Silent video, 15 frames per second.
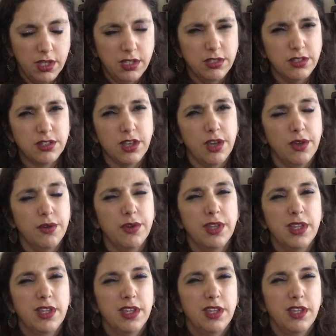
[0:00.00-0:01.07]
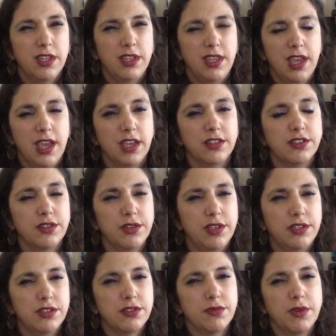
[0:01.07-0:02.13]
so Yeah, so
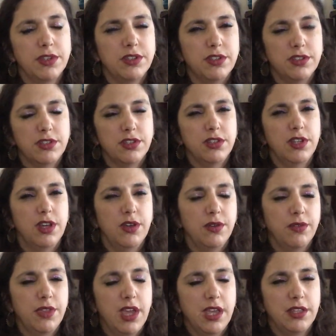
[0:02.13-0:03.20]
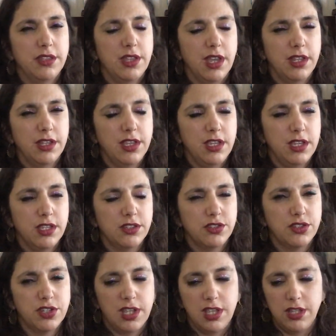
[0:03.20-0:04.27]
he just wants you to know that he
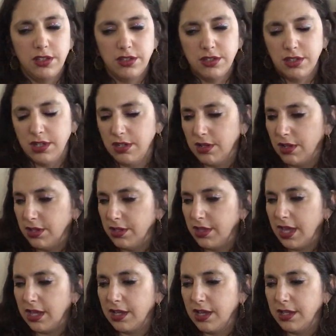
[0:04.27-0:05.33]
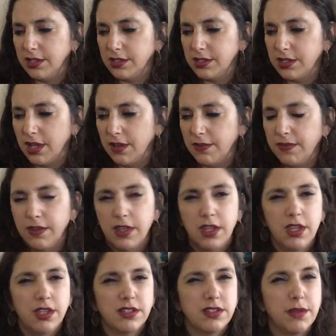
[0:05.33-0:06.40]
has changed and all of that kind of stuff.
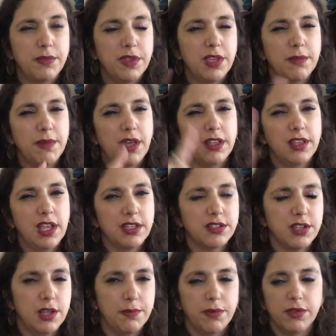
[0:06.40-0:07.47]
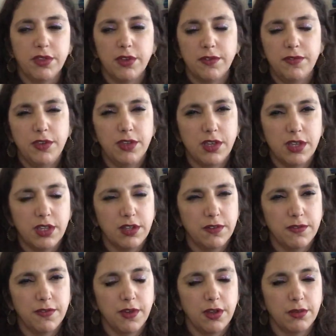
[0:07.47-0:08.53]
Something about last April though, if you can
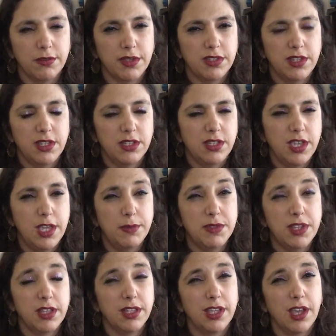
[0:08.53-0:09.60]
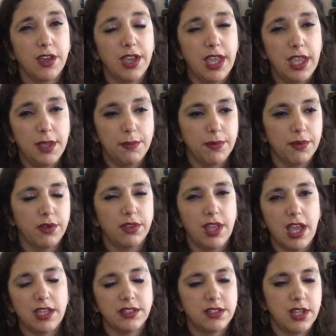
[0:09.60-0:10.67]
confirm, because he keeps yelling out April,
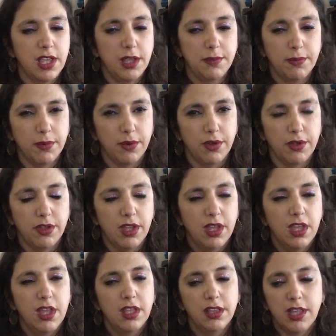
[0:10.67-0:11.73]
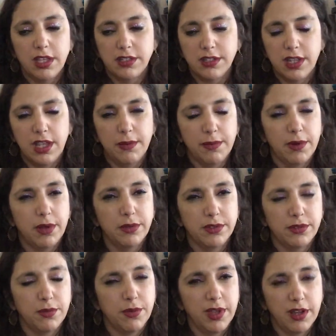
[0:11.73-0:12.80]
last April. Last April I
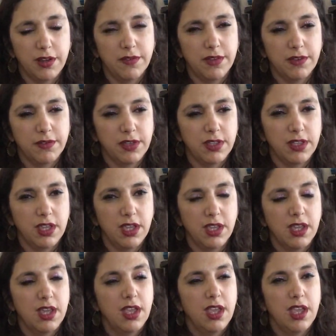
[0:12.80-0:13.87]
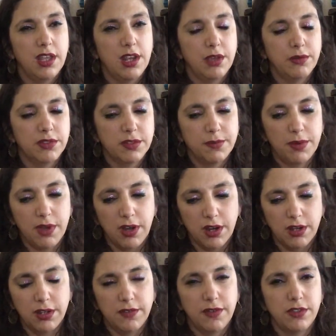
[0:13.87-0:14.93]
was aware of everything and I was a
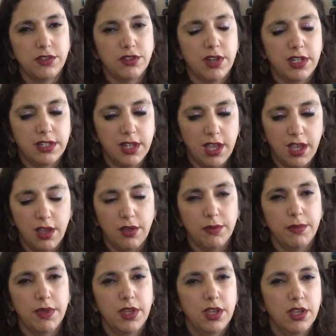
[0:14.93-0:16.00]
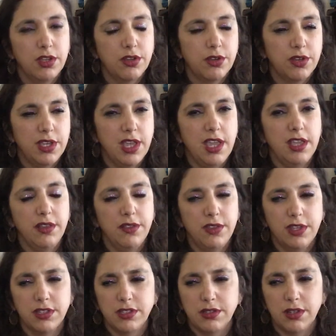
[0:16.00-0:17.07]
part of trying to help create
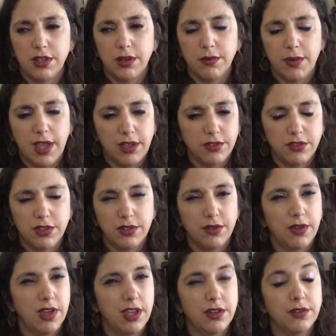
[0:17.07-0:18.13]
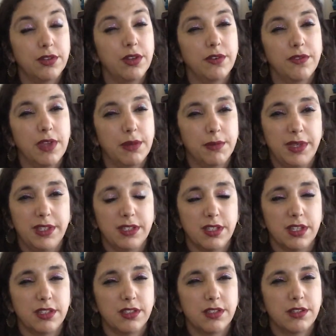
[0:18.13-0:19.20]
this around you. I don't know if that makes
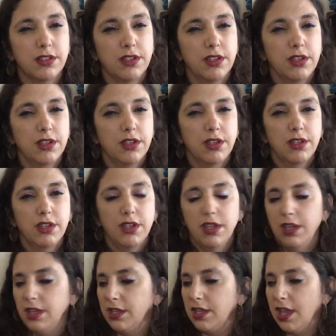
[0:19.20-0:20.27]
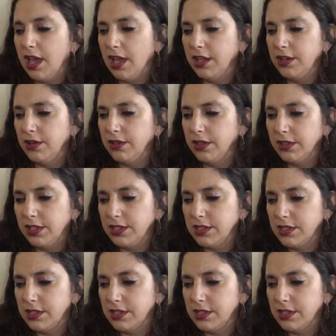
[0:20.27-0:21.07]
sense. Yeah, I know the list